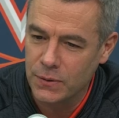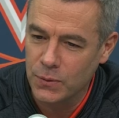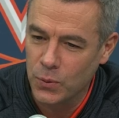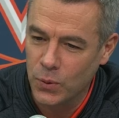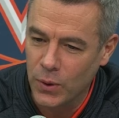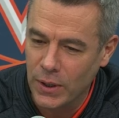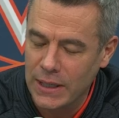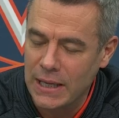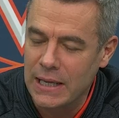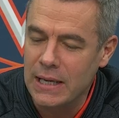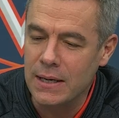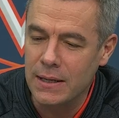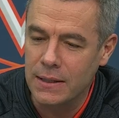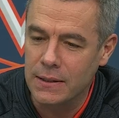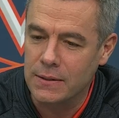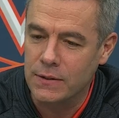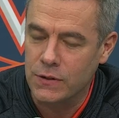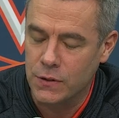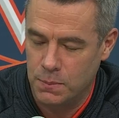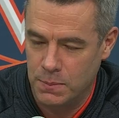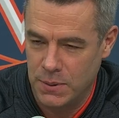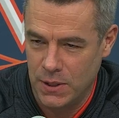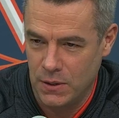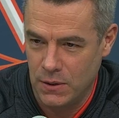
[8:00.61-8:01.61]
what he has
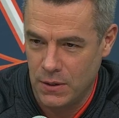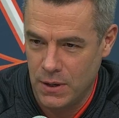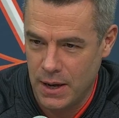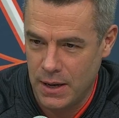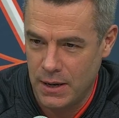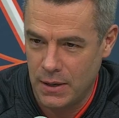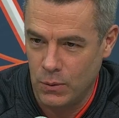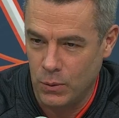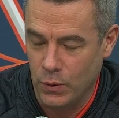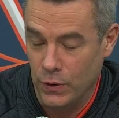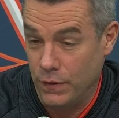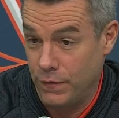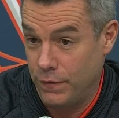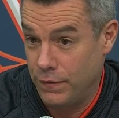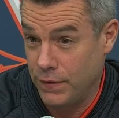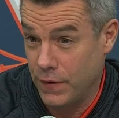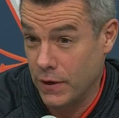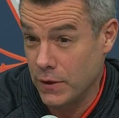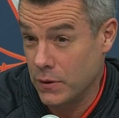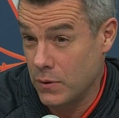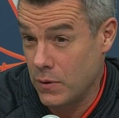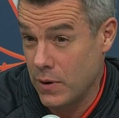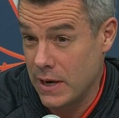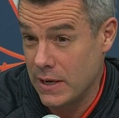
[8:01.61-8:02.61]
spearheaded with
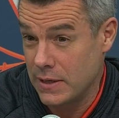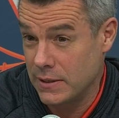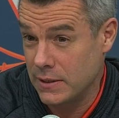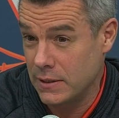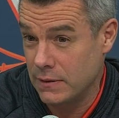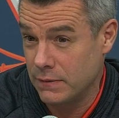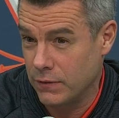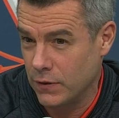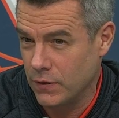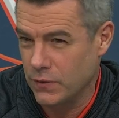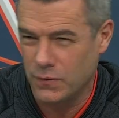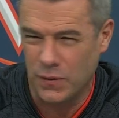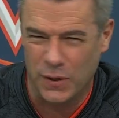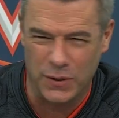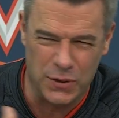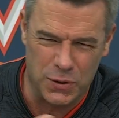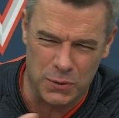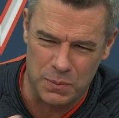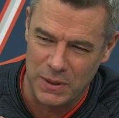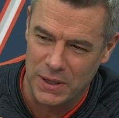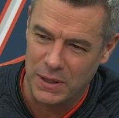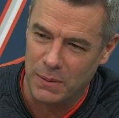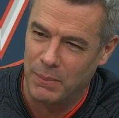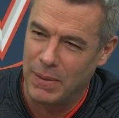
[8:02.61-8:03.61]
fundraising, first of all,
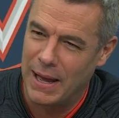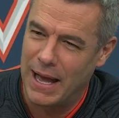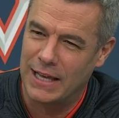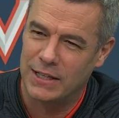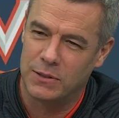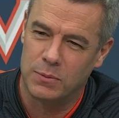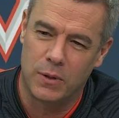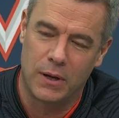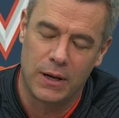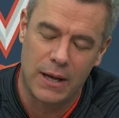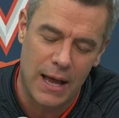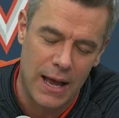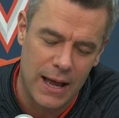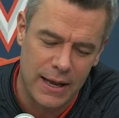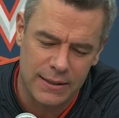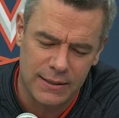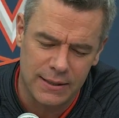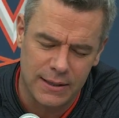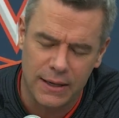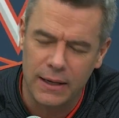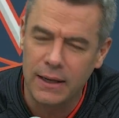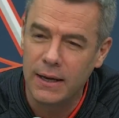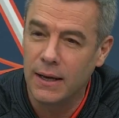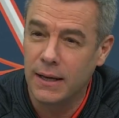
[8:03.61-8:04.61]
just being a basketball guy
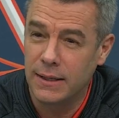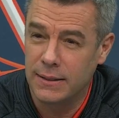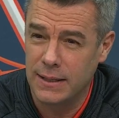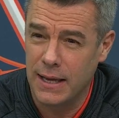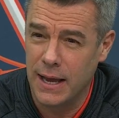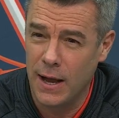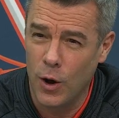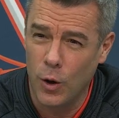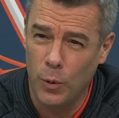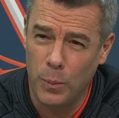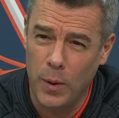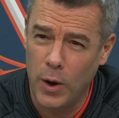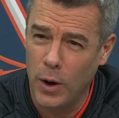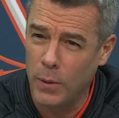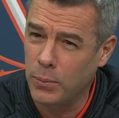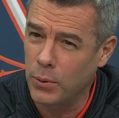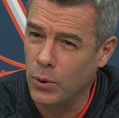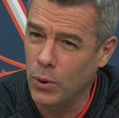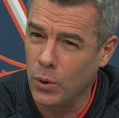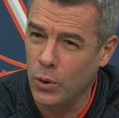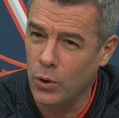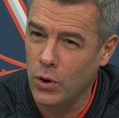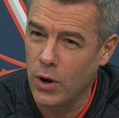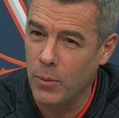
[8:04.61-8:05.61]
to, to help our
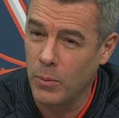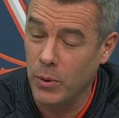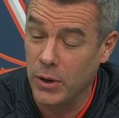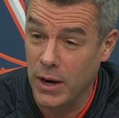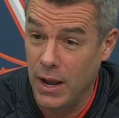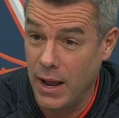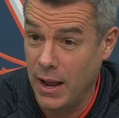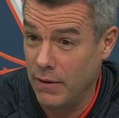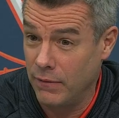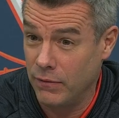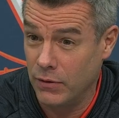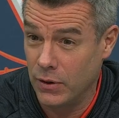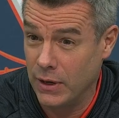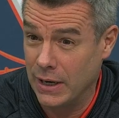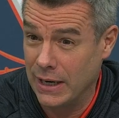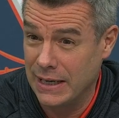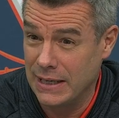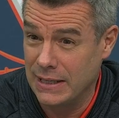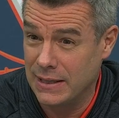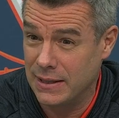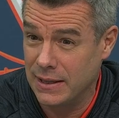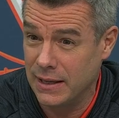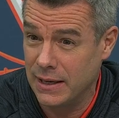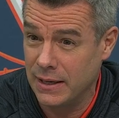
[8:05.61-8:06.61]
program whenever
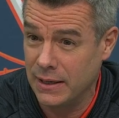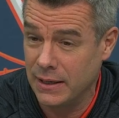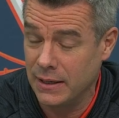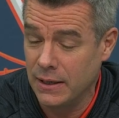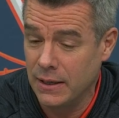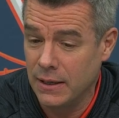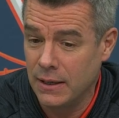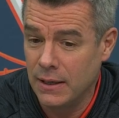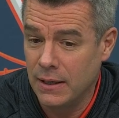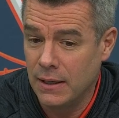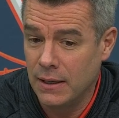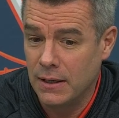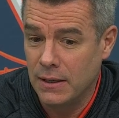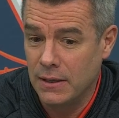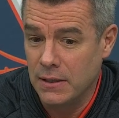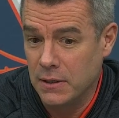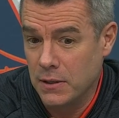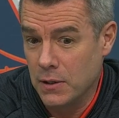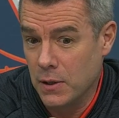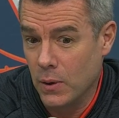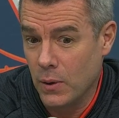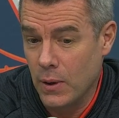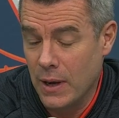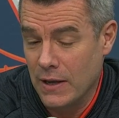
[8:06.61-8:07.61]
anything, you
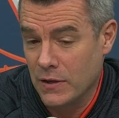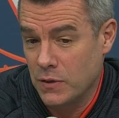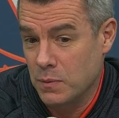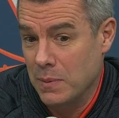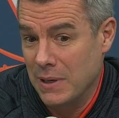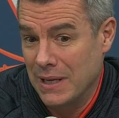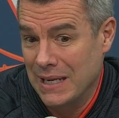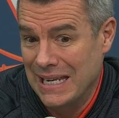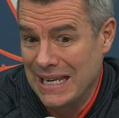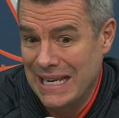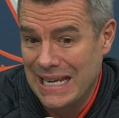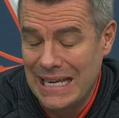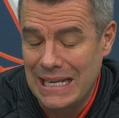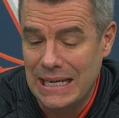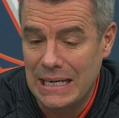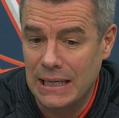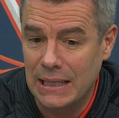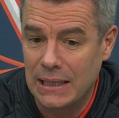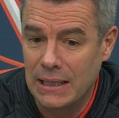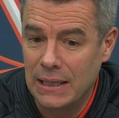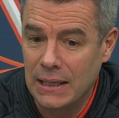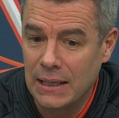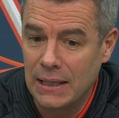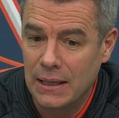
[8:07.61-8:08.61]
know, has been
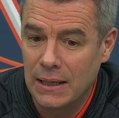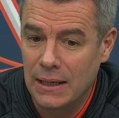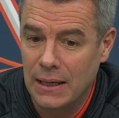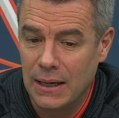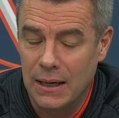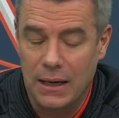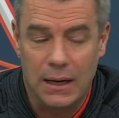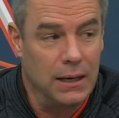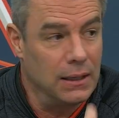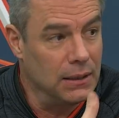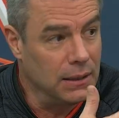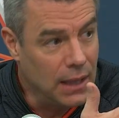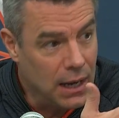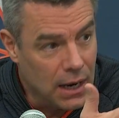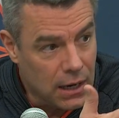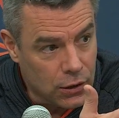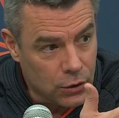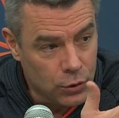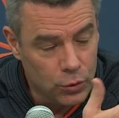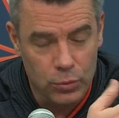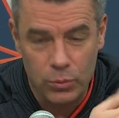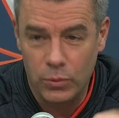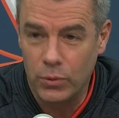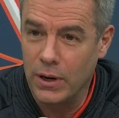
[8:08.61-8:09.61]
needed, uh, a
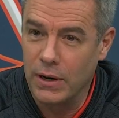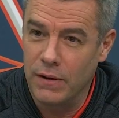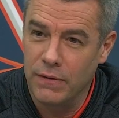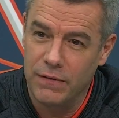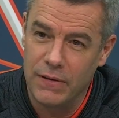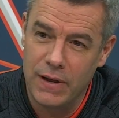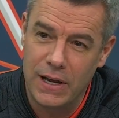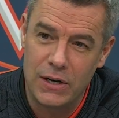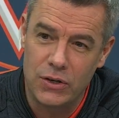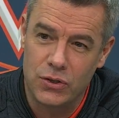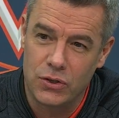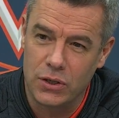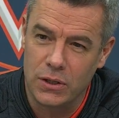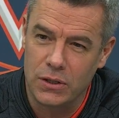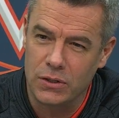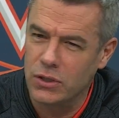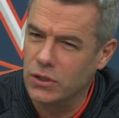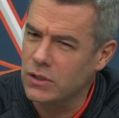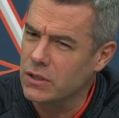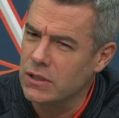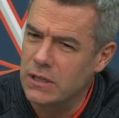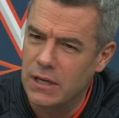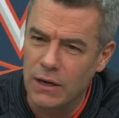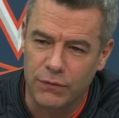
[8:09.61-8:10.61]
locker room renovation,
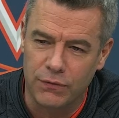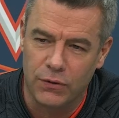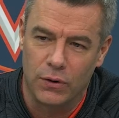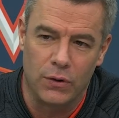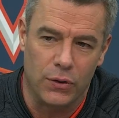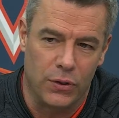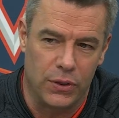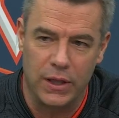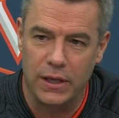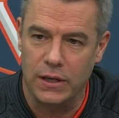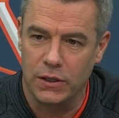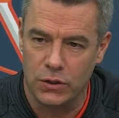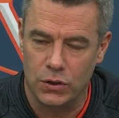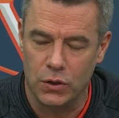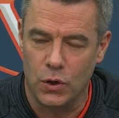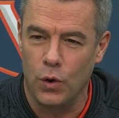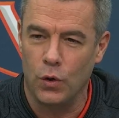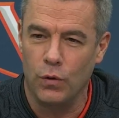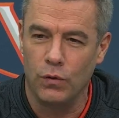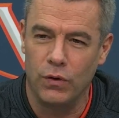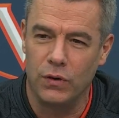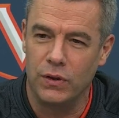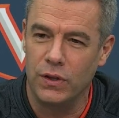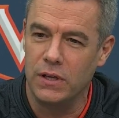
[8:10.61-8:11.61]
just different things
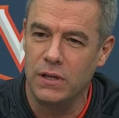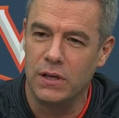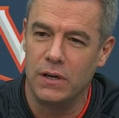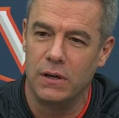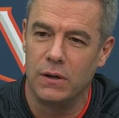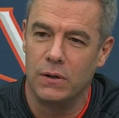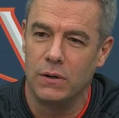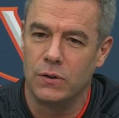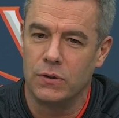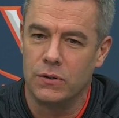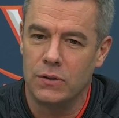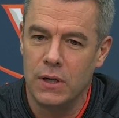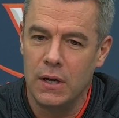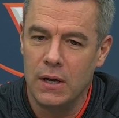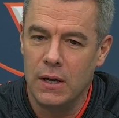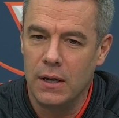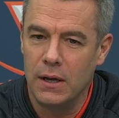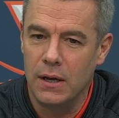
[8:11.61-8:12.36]
over the years.